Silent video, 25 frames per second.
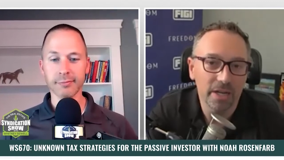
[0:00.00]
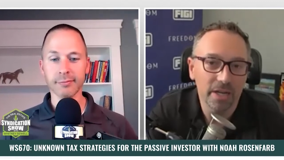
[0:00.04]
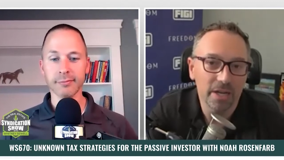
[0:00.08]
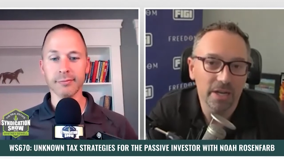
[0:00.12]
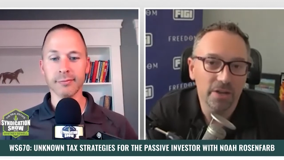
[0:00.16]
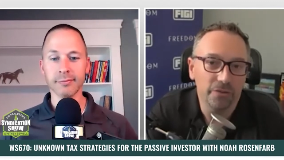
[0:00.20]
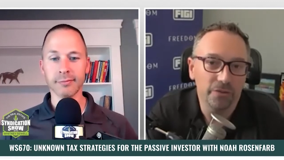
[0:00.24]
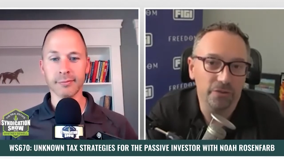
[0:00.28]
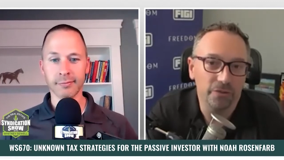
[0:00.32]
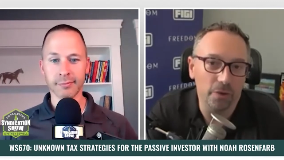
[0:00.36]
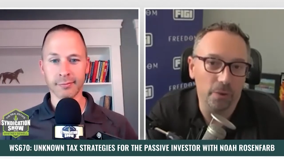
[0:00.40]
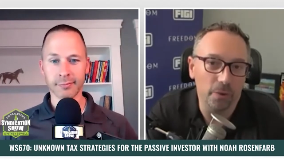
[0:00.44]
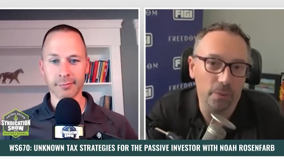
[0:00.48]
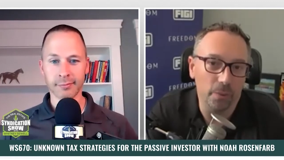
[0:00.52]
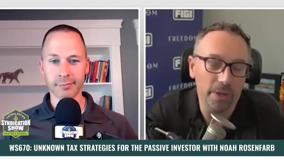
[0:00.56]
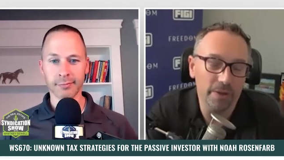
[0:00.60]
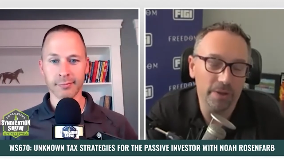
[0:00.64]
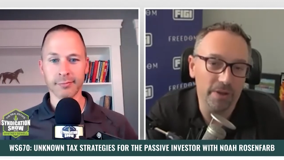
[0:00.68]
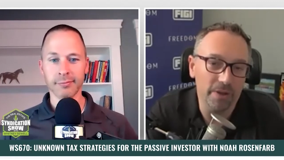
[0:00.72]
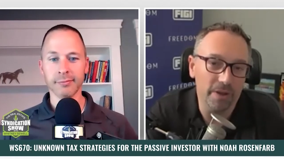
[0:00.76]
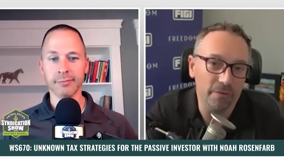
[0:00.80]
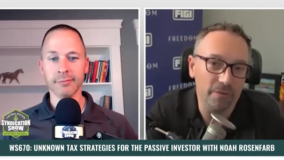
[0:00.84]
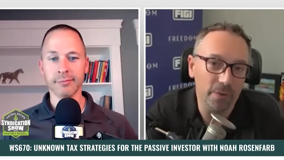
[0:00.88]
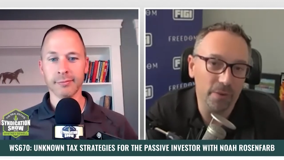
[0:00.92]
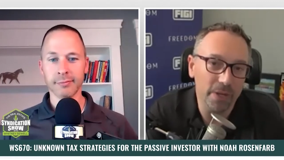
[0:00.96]
Speaker 1: So we,
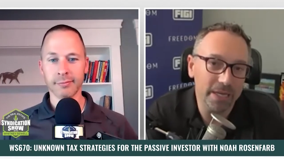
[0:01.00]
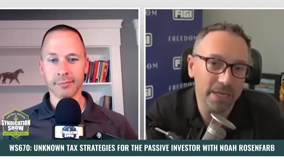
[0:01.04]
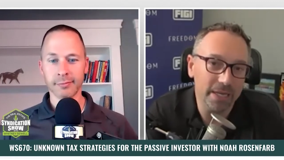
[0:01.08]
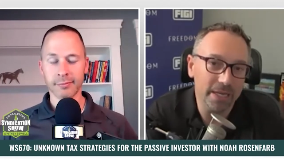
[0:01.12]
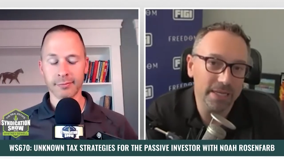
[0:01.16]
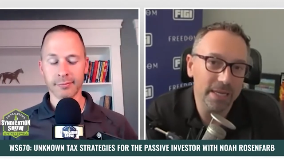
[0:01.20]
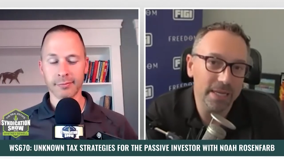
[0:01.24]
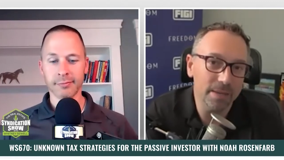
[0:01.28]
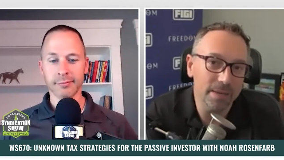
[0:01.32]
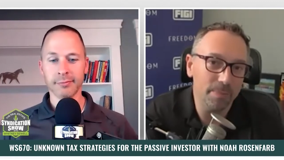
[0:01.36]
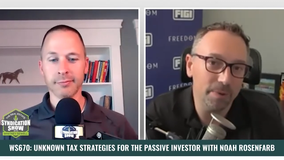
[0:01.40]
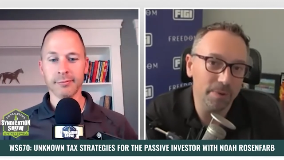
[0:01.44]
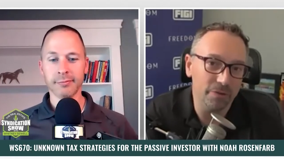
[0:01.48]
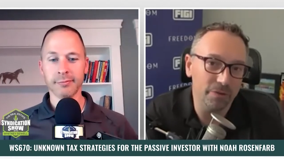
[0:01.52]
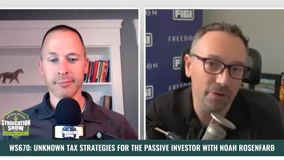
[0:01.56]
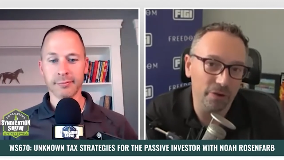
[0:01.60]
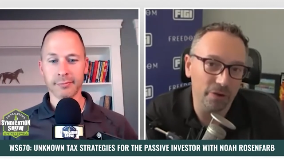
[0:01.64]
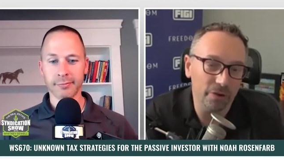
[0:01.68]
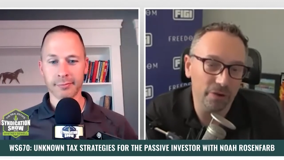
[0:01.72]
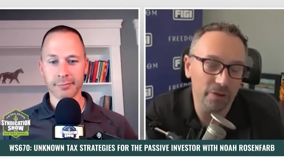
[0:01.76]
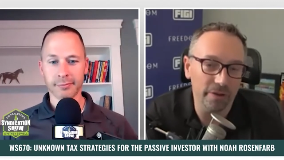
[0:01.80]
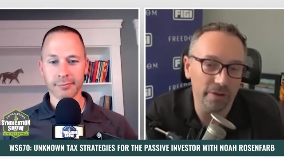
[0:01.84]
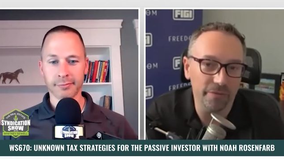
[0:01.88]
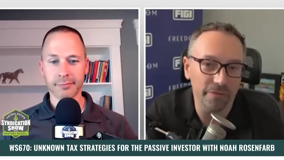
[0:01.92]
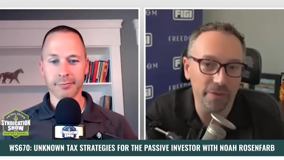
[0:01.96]
if we could keep a
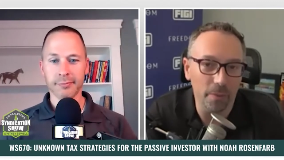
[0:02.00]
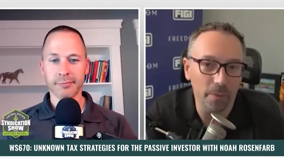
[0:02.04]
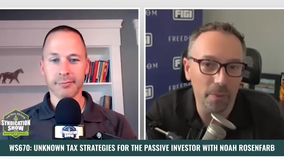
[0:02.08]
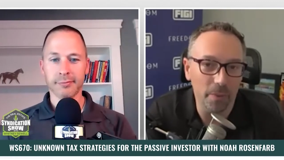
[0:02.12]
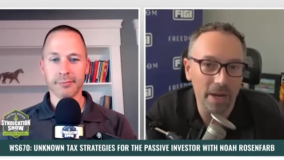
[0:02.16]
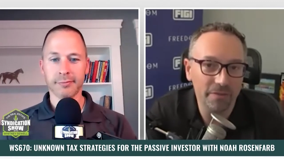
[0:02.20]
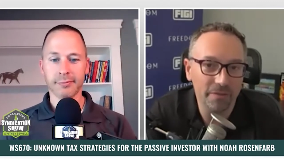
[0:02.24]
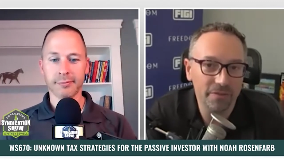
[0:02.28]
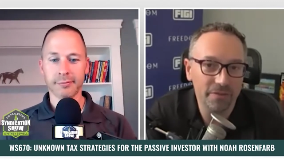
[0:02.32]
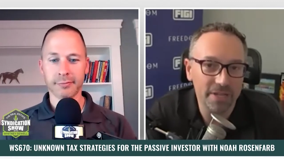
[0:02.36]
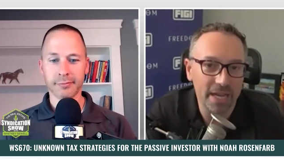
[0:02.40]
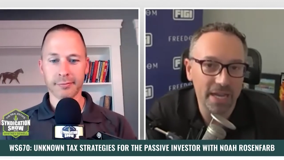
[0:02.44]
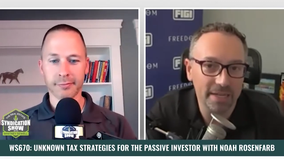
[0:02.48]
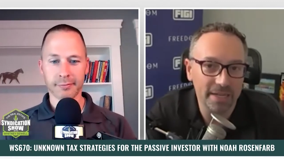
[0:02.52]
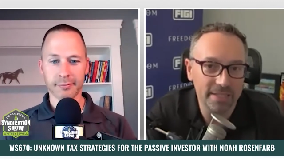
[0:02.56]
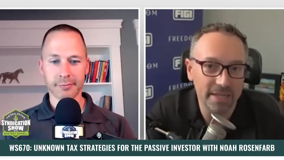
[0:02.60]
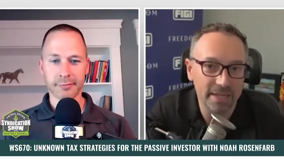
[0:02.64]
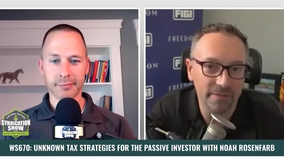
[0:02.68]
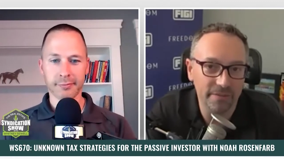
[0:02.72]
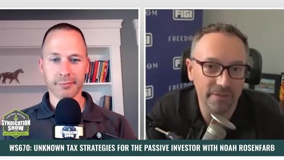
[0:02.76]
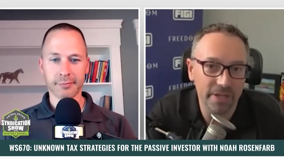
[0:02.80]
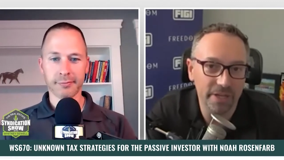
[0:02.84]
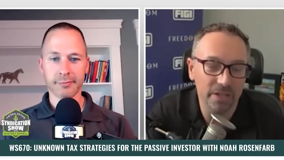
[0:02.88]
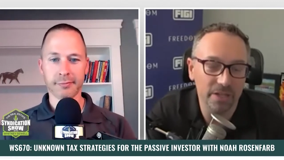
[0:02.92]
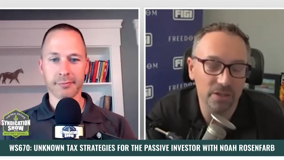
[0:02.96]
journal of the wife's
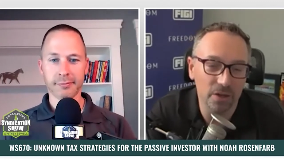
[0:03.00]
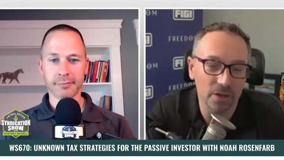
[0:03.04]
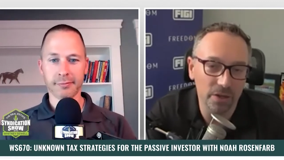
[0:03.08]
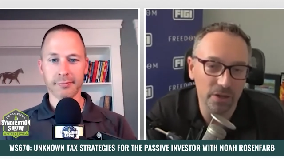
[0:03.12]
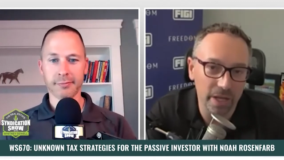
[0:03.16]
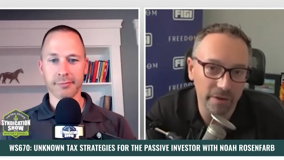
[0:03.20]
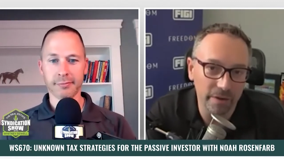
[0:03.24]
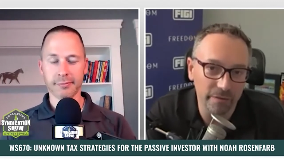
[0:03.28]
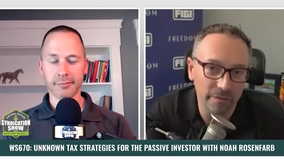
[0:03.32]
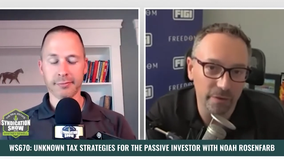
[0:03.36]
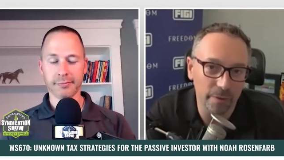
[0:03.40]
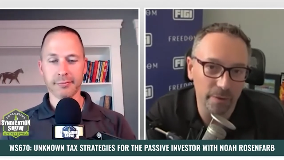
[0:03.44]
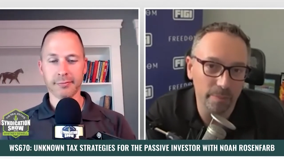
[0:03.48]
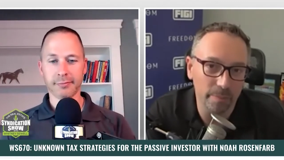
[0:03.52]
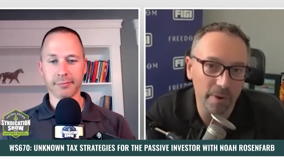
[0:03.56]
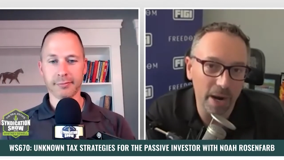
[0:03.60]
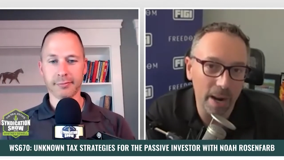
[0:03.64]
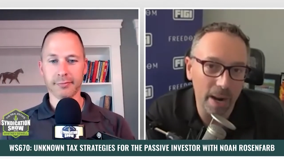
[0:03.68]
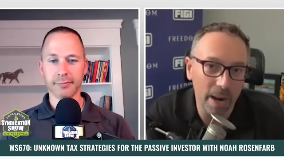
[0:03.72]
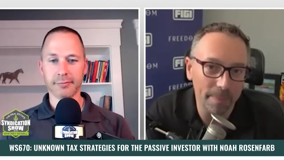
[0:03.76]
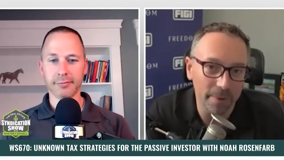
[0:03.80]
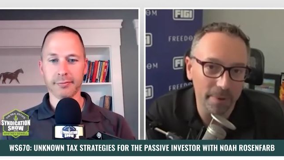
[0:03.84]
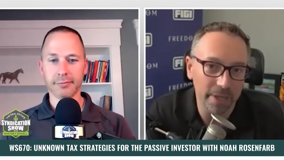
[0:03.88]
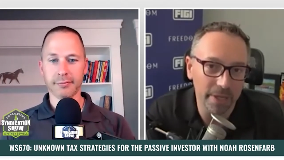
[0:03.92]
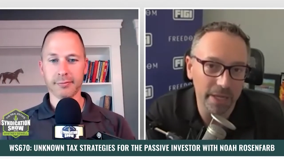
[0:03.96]
activity looking for
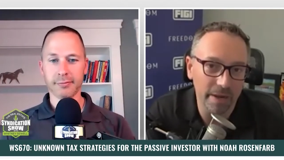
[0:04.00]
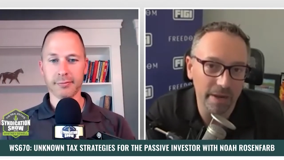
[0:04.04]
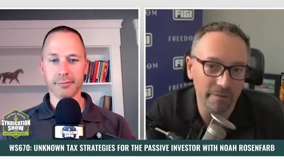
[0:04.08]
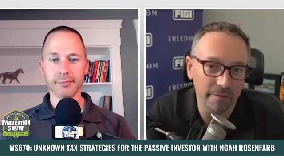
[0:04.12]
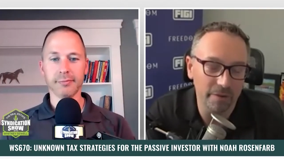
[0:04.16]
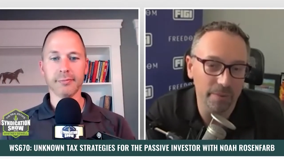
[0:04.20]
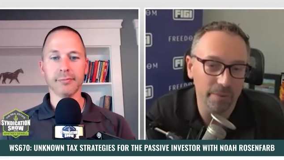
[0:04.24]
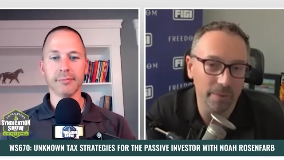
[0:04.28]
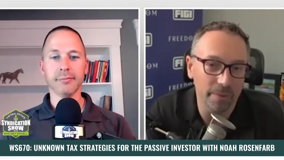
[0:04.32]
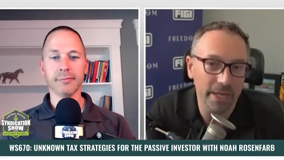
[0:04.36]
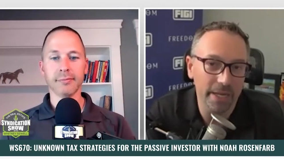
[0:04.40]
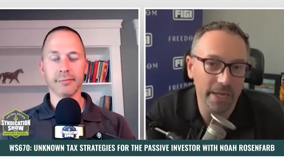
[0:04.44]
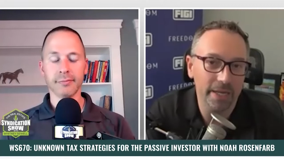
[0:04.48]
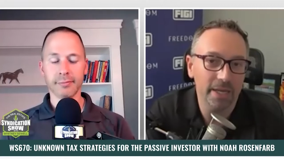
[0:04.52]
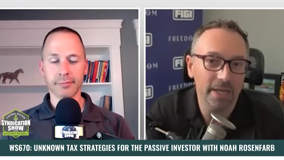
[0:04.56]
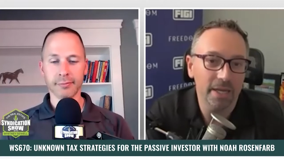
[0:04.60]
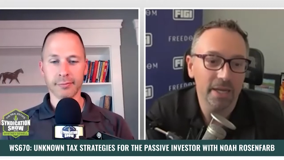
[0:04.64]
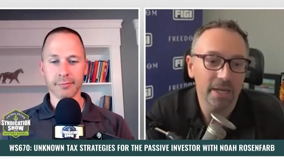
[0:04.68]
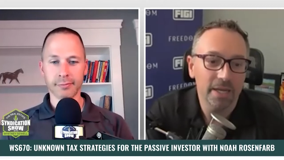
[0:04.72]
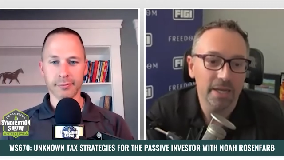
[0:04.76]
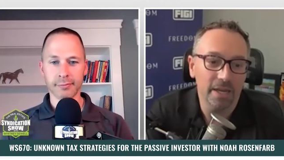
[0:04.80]
property every week,